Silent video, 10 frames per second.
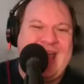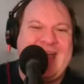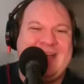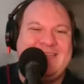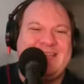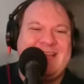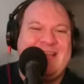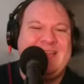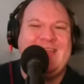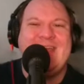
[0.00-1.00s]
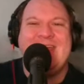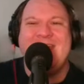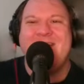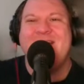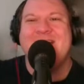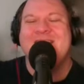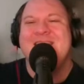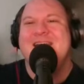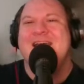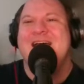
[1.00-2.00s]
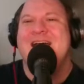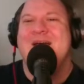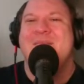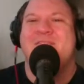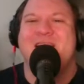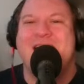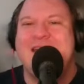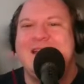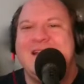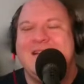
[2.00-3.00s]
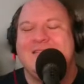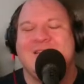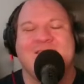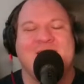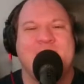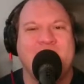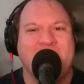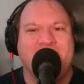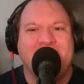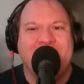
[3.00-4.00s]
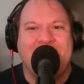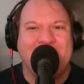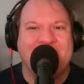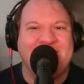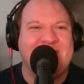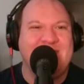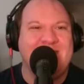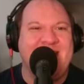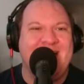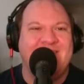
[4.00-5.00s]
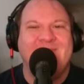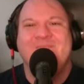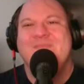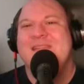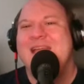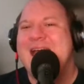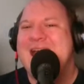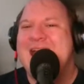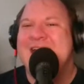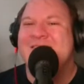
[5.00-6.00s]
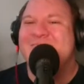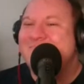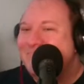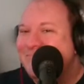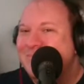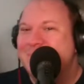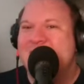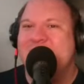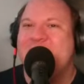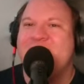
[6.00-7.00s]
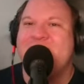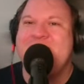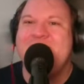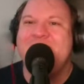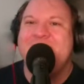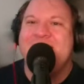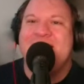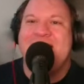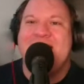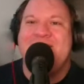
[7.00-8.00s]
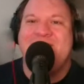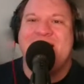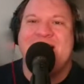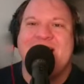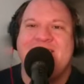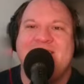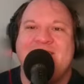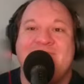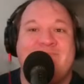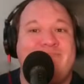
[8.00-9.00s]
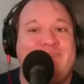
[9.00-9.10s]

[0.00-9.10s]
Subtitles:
As they interact, Johnny tells me, Parker, I want to see you now. And Peter turns around and finds